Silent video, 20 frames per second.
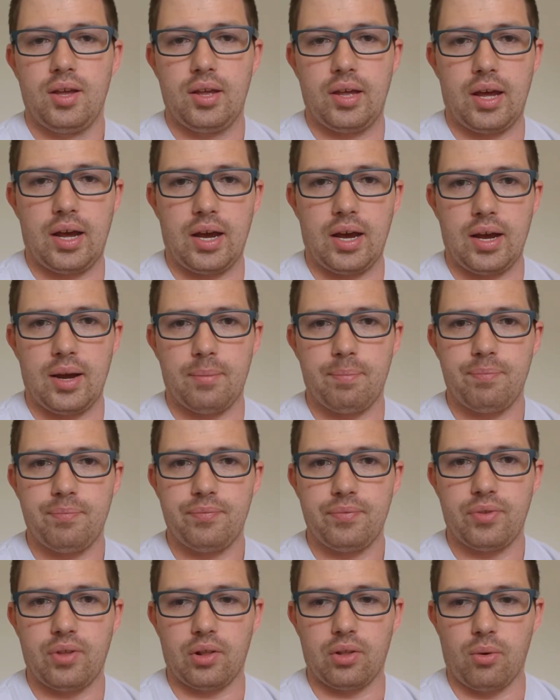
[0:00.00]

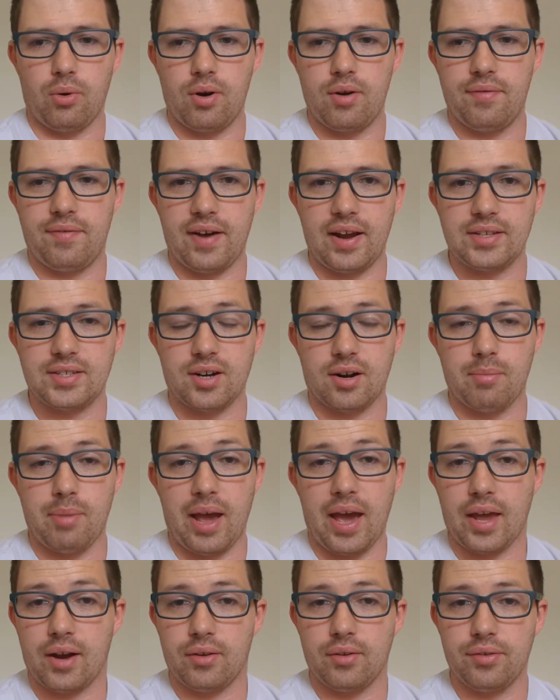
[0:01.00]
the Lord fights our
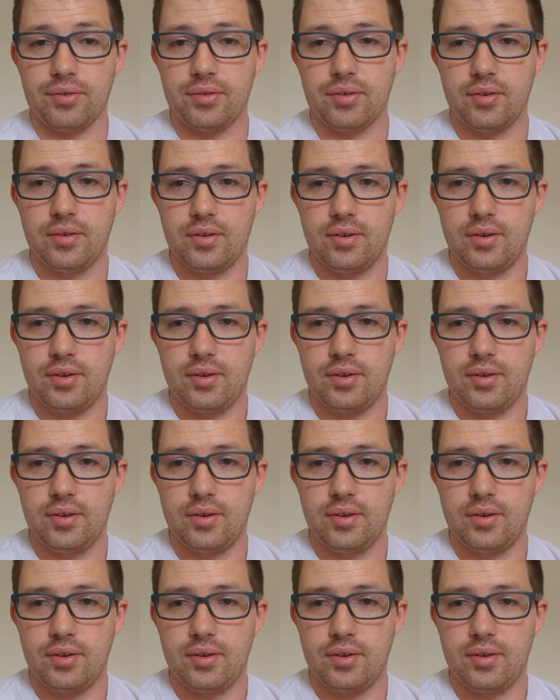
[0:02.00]
battles.